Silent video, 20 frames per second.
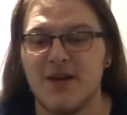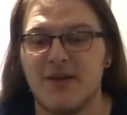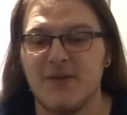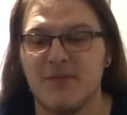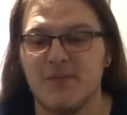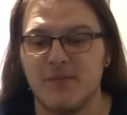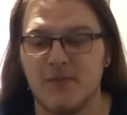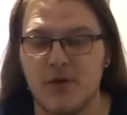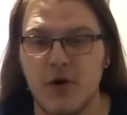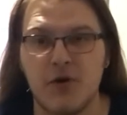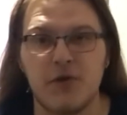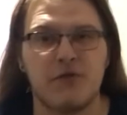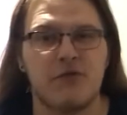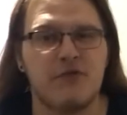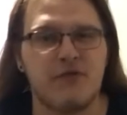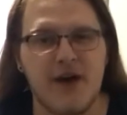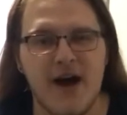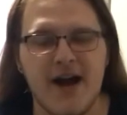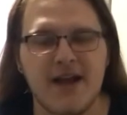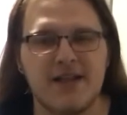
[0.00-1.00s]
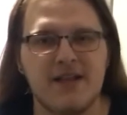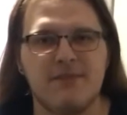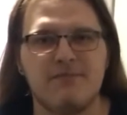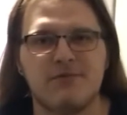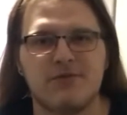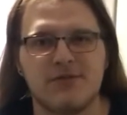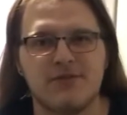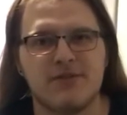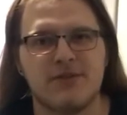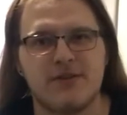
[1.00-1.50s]
go to find them
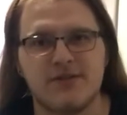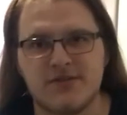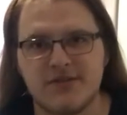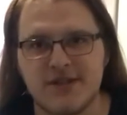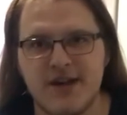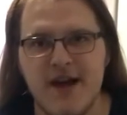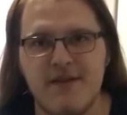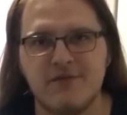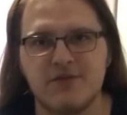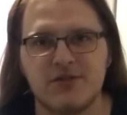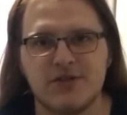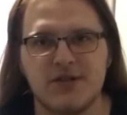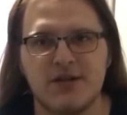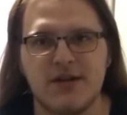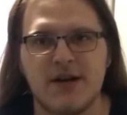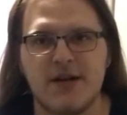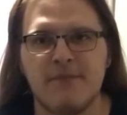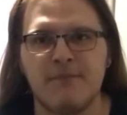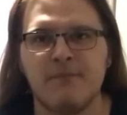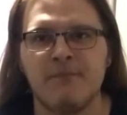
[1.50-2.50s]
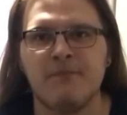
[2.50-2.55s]
during the little scavenger hunt.